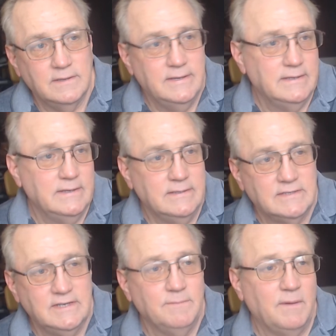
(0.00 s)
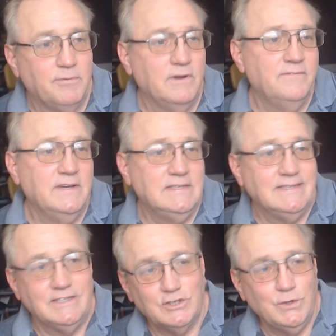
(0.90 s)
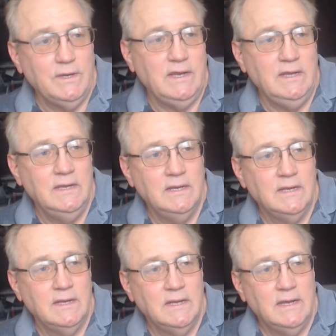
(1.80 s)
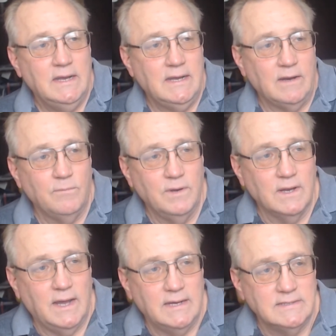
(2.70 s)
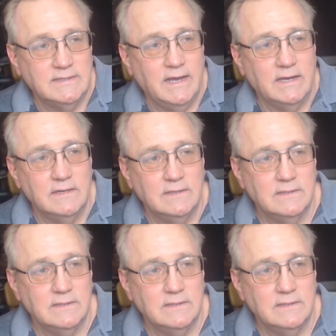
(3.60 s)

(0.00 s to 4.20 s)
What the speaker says: and seeing my pretty face in the screen, and I realized that